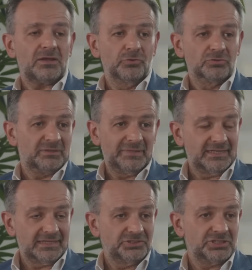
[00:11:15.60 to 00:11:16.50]
North
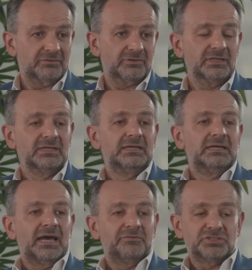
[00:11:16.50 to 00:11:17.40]
America in general.
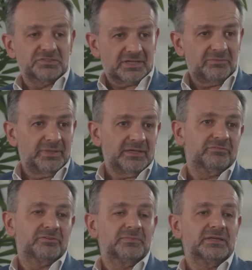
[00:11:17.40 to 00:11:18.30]
I've just come back
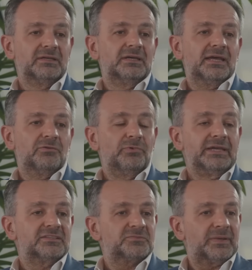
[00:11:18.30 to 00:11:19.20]
from a
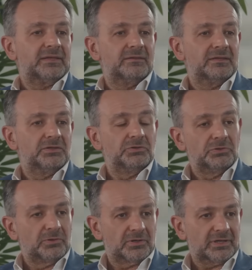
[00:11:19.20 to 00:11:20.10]
week spent in New
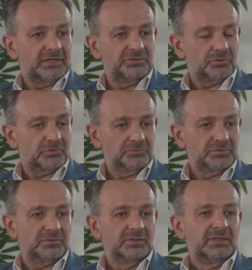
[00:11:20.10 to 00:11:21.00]
York and in
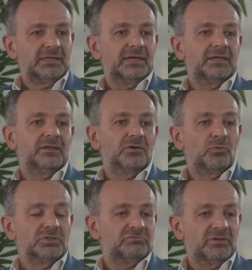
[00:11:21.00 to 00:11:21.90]
Toronto, and
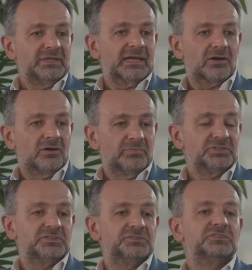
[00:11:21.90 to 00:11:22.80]
what we have been
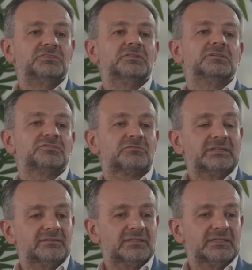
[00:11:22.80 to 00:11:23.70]
accomplished is
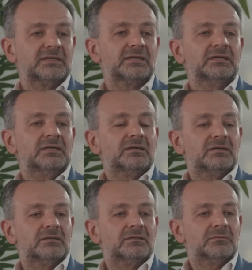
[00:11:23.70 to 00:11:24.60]
strengthening
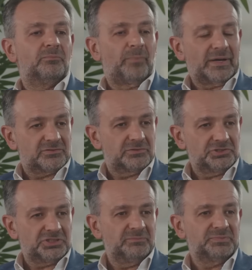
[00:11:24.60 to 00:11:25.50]

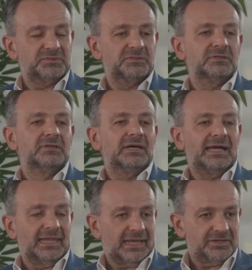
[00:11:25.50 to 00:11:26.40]
partnerships,
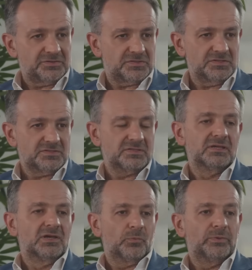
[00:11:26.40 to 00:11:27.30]
alliances
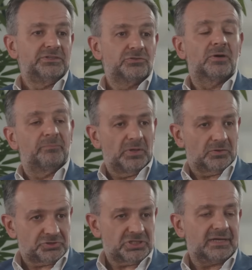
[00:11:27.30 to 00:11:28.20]
with
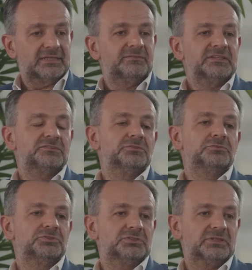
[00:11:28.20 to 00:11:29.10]
top-notch academic
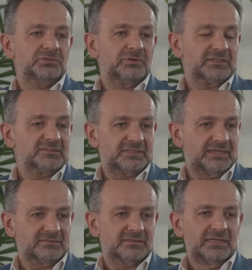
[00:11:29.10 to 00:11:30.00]
institutions in the United
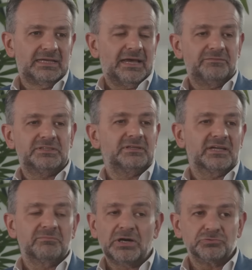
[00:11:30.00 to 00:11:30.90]
States. I'm
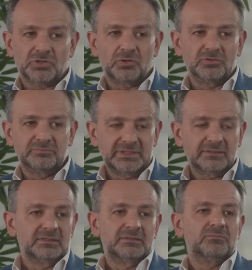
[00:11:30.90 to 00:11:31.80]
thinking about
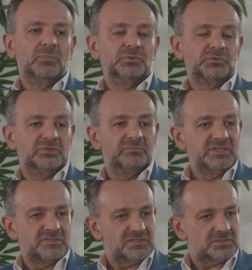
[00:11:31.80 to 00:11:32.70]
Columbia, both the
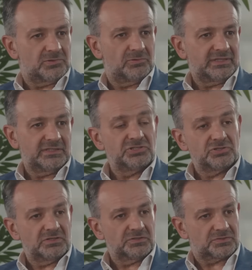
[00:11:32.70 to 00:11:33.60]
business school and the
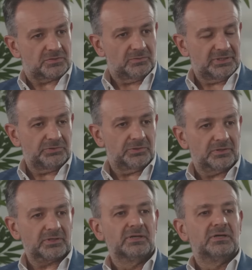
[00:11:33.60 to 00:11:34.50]
engineering school in New
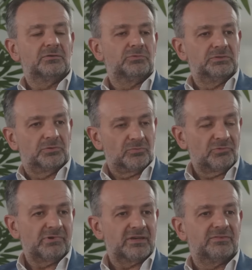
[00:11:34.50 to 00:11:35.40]
York, with
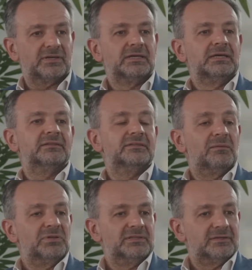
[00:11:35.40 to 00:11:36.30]
whom we have a
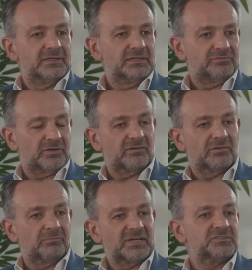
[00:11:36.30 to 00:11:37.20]
double degree for
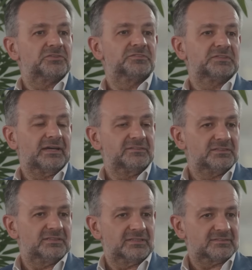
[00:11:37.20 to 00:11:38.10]
our Master of Science
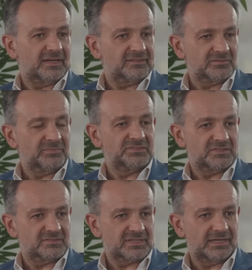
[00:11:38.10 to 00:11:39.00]
in Data Science and
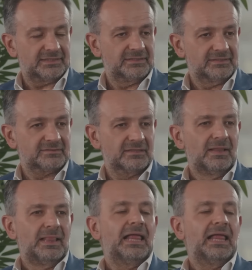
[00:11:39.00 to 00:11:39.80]
Business Analytics.